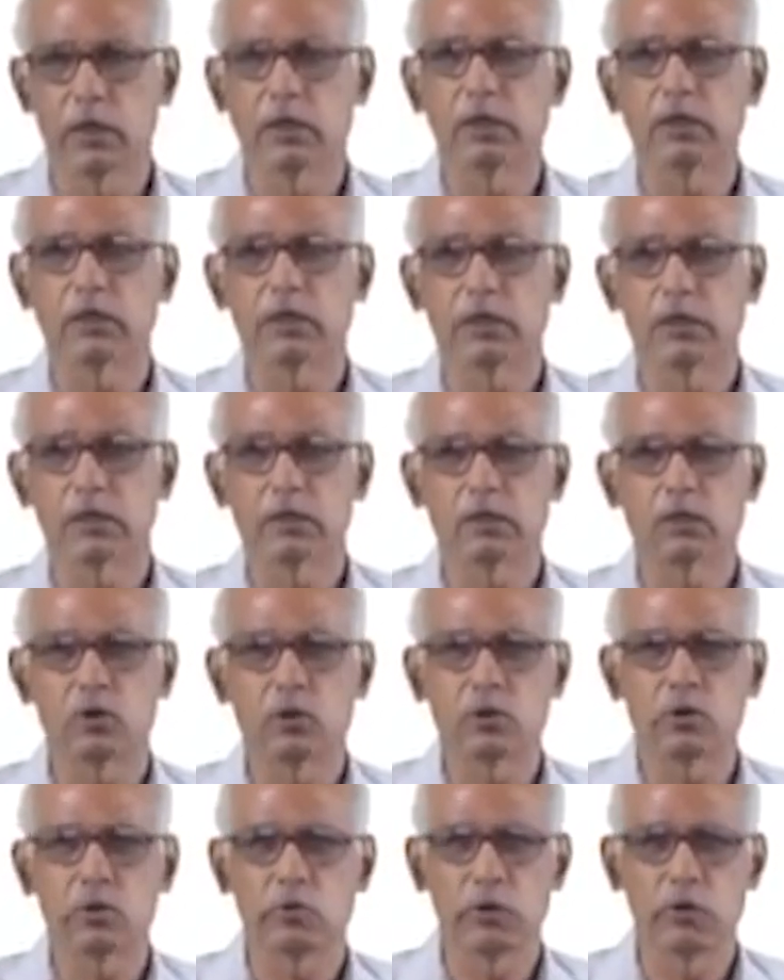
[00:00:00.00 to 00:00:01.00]
distance
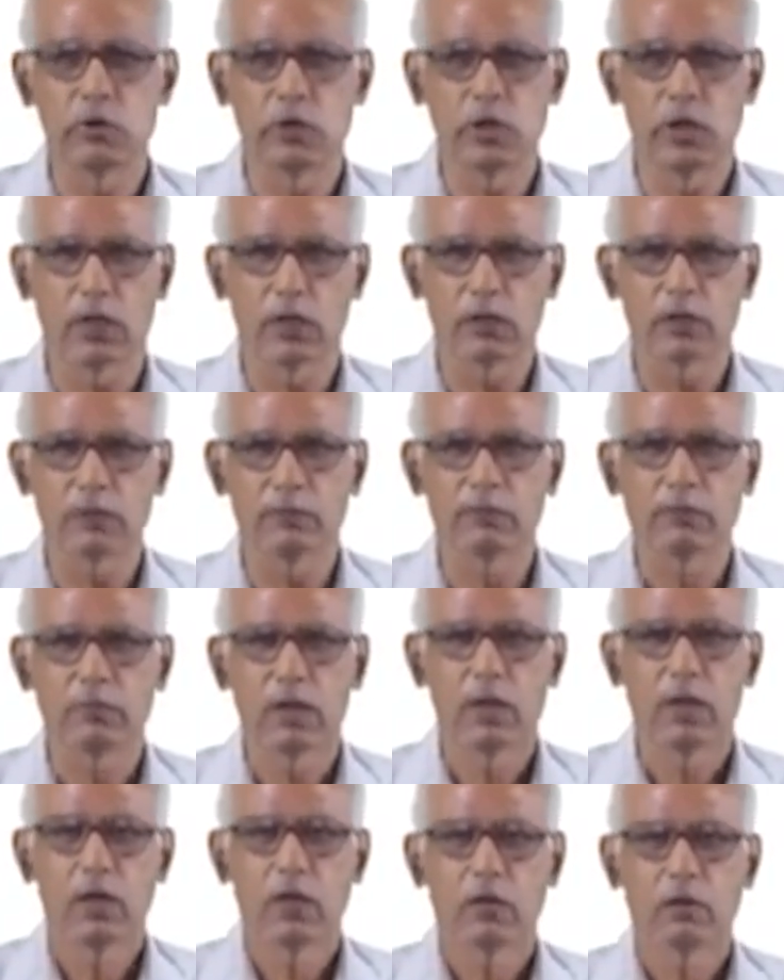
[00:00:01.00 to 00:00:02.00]
also will be large,
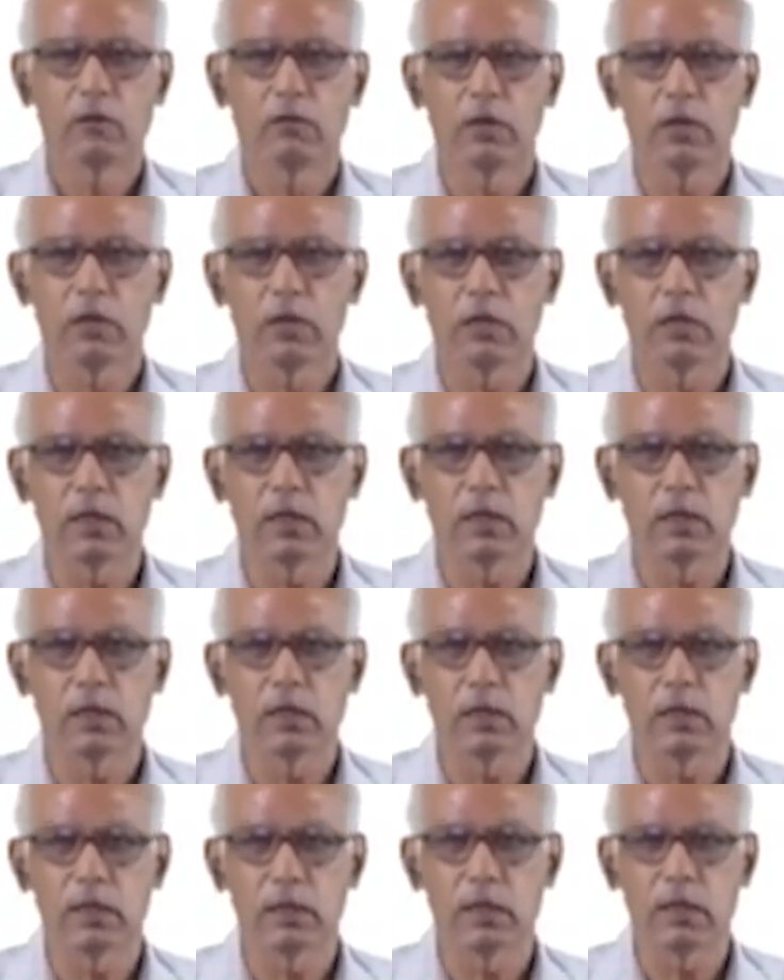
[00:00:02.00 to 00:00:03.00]
but
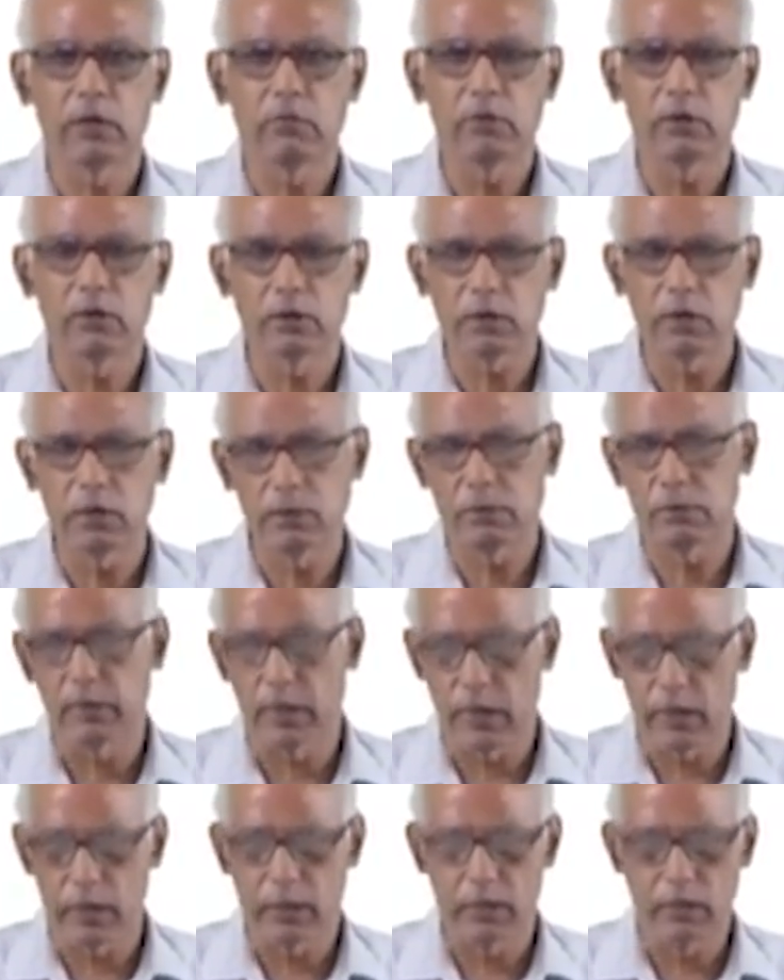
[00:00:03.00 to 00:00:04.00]
there will be some
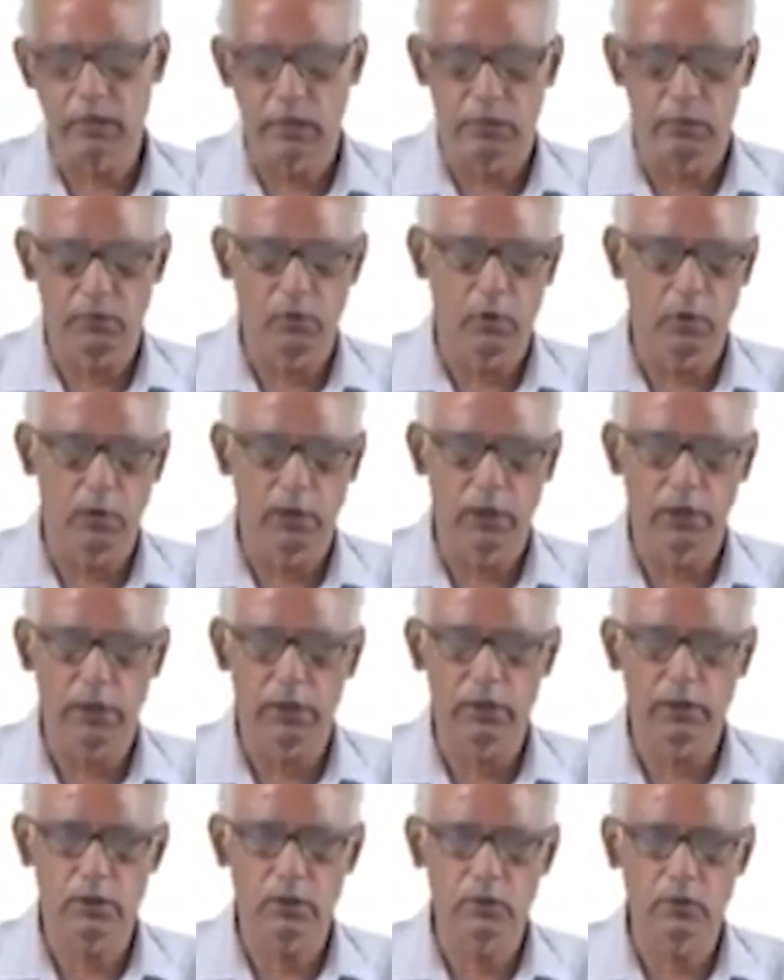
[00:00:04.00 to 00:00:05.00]
errors involved in
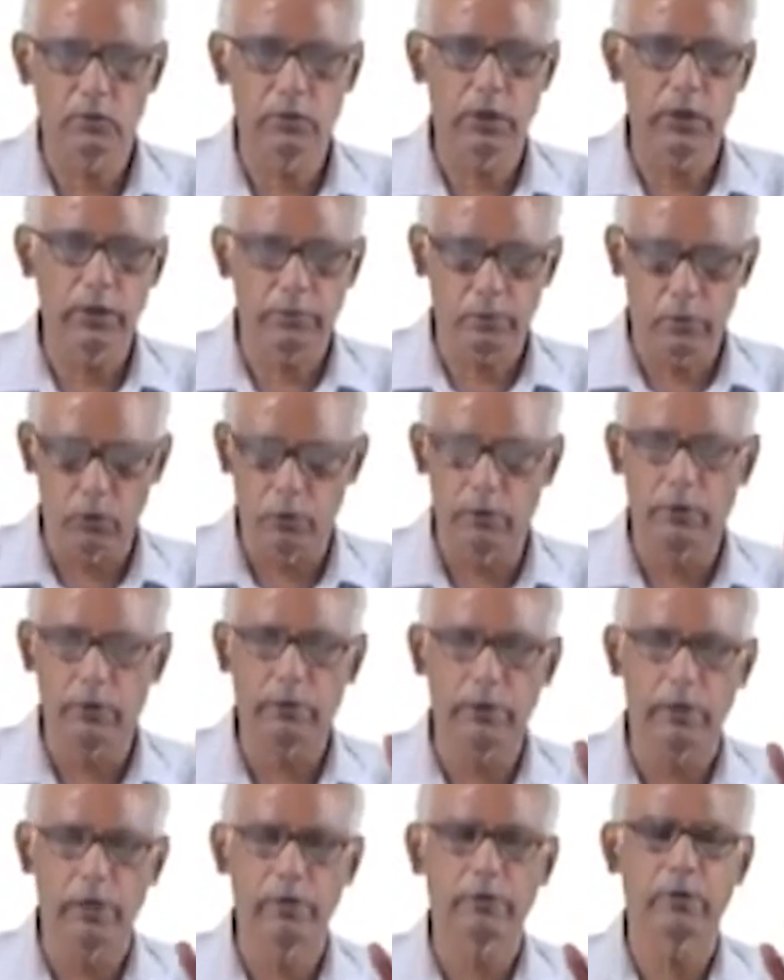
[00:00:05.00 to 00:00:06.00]
it. So we have to be
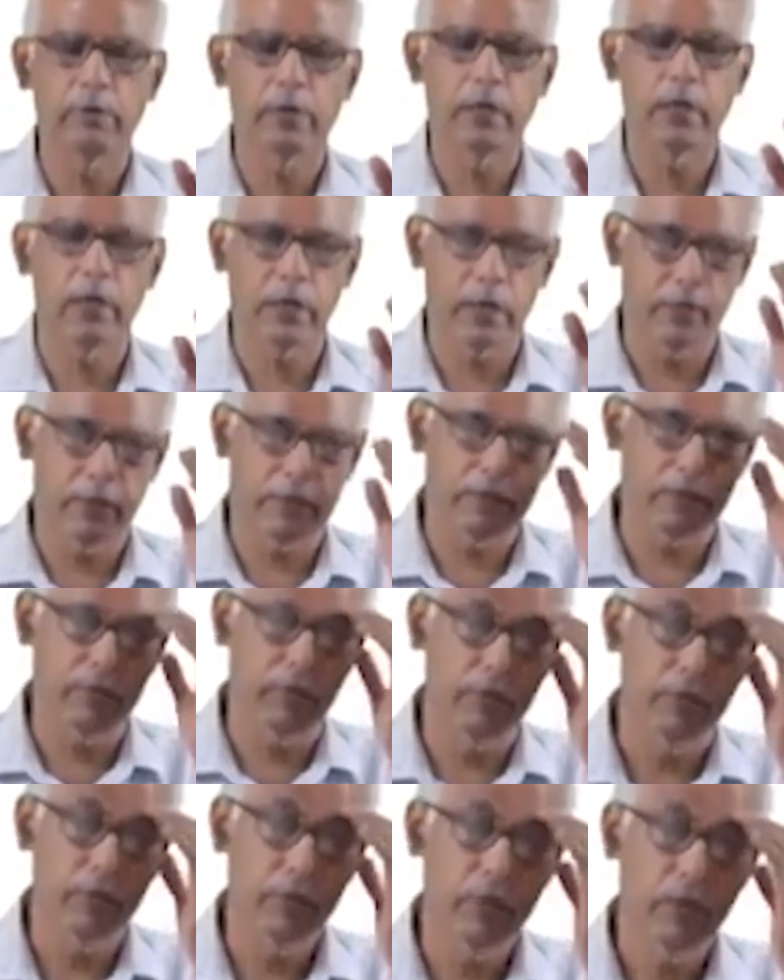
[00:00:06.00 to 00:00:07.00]
very, very
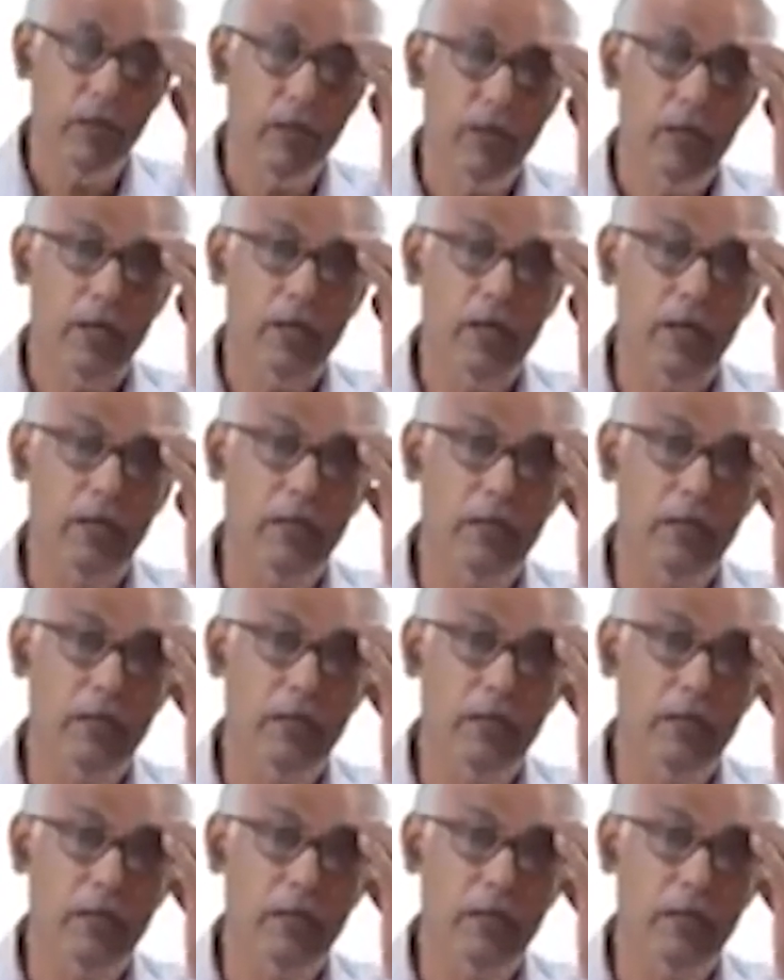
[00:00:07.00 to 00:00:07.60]
careful, and